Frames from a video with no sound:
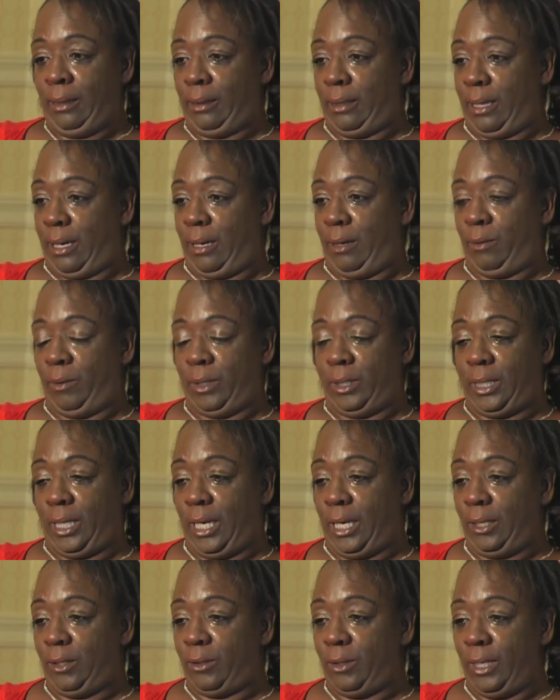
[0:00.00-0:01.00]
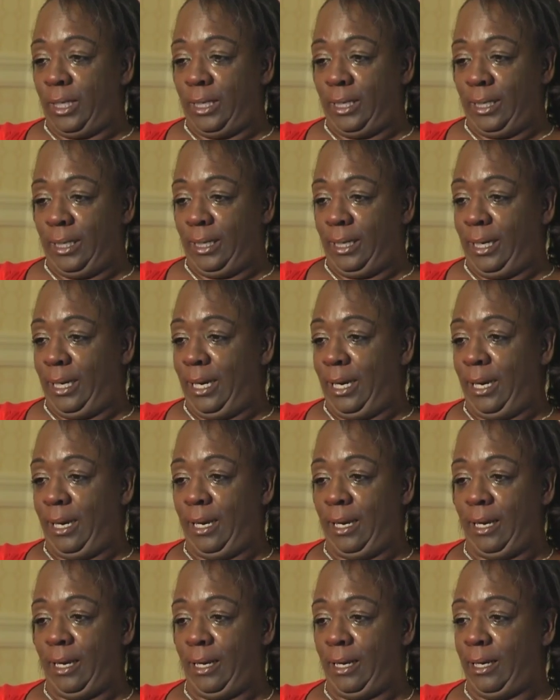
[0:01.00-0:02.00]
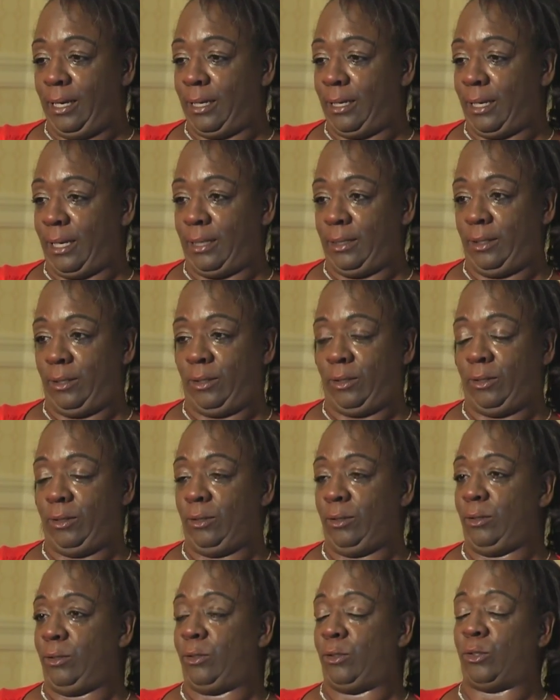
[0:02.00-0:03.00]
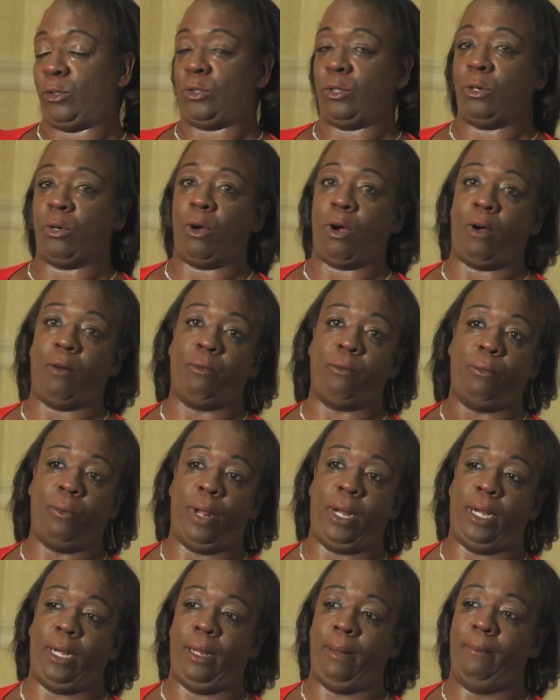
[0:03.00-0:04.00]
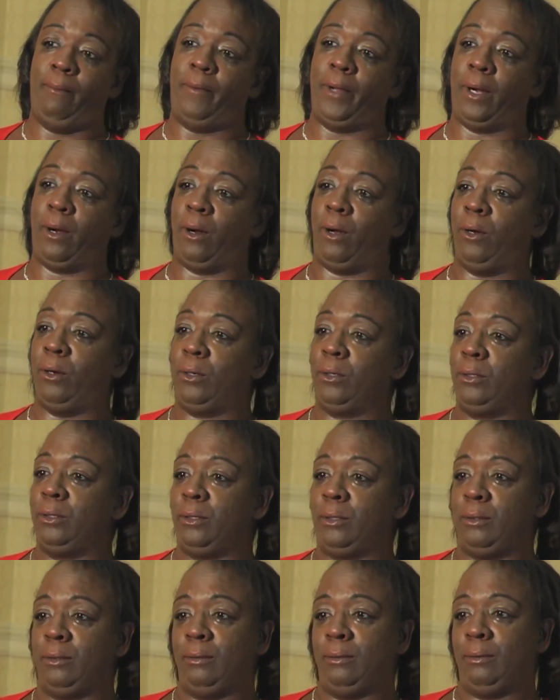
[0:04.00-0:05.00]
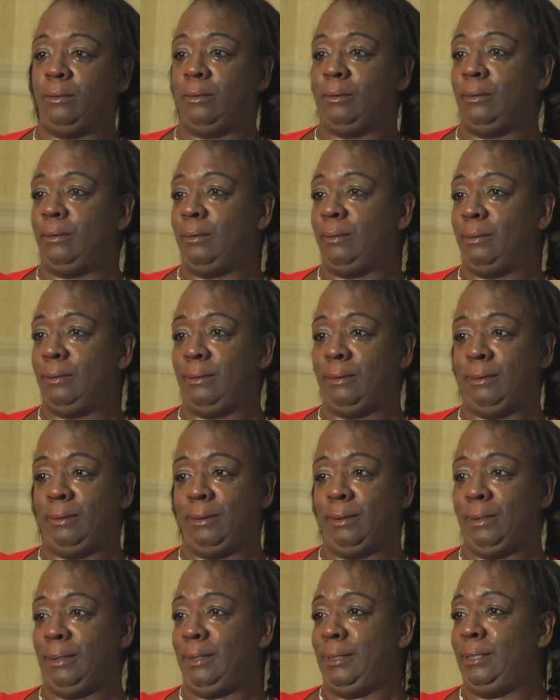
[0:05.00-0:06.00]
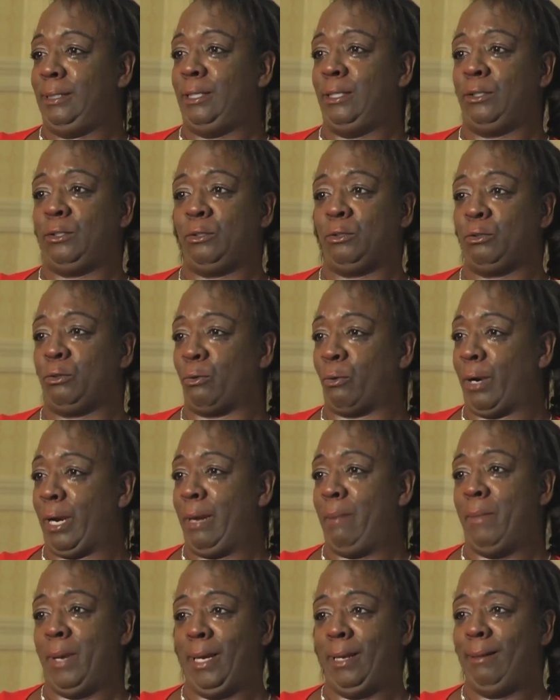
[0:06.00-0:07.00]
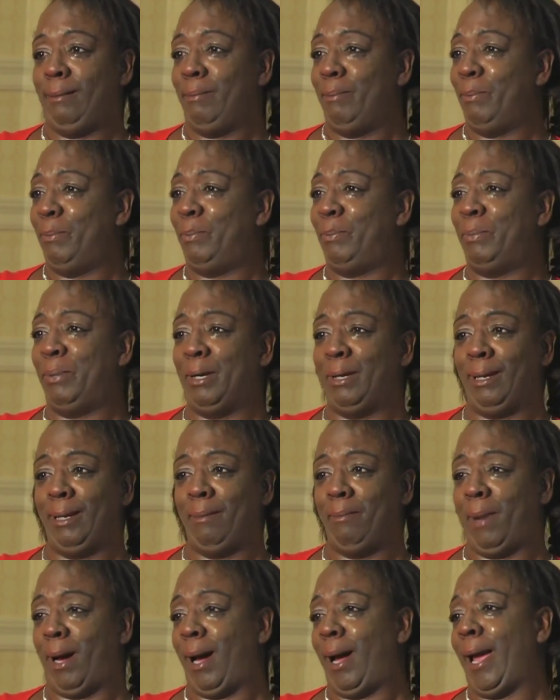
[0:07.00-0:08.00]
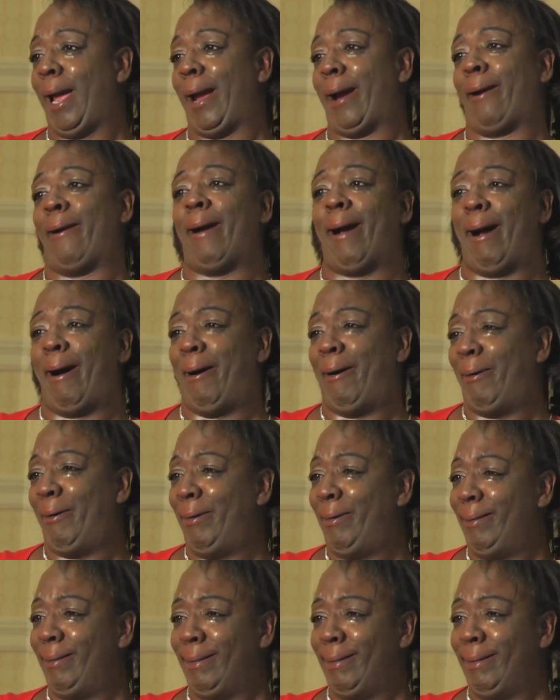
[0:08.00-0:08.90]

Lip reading: that it was Kendrec. And I just took off running up Fair Oaks, just screaming, pulling my hair out.